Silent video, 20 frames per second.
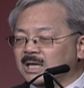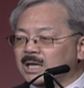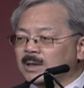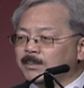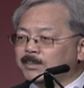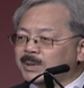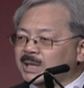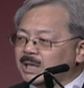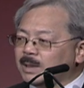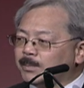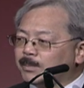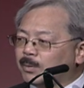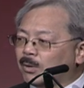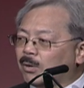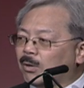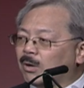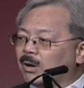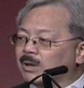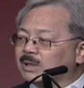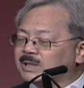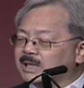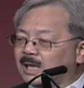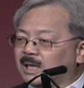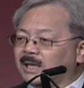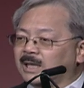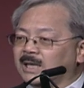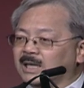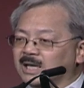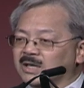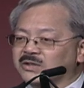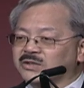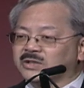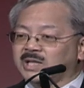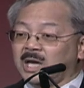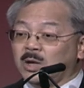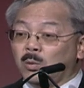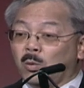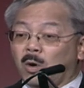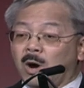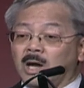people are telling us they
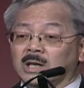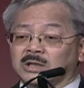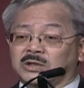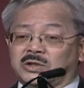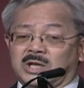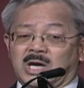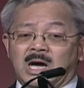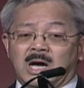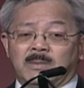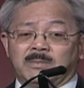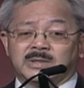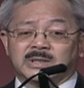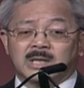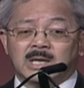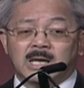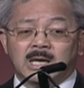want jobs.